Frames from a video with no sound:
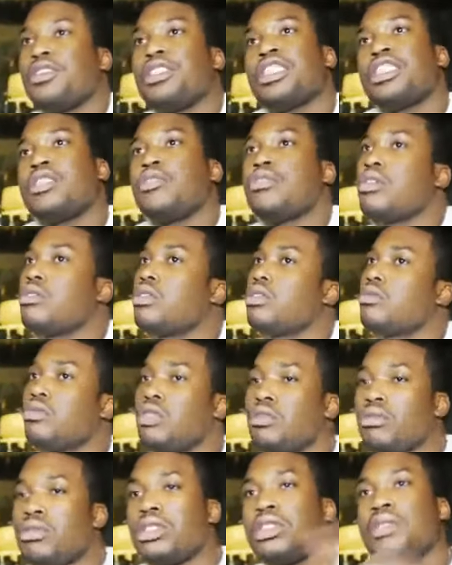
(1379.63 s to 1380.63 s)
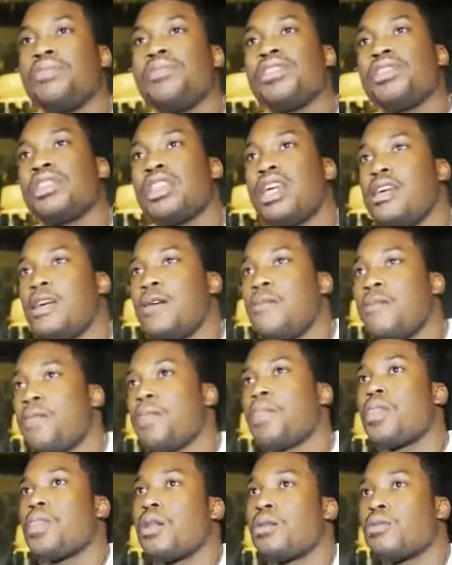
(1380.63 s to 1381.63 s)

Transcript: All you gotta do is when you see me say it.